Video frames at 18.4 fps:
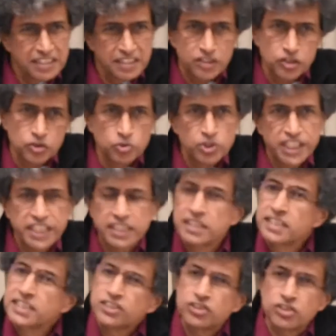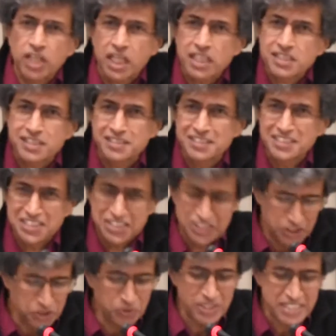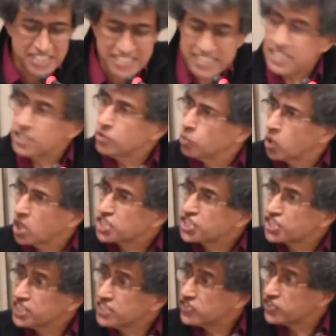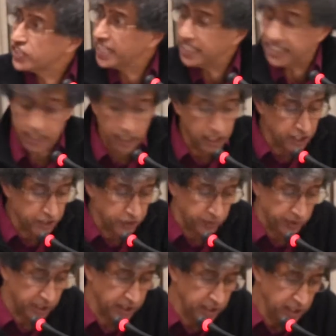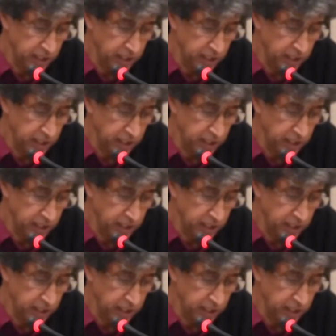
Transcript: you read the introduction, you will see what she's really arguing.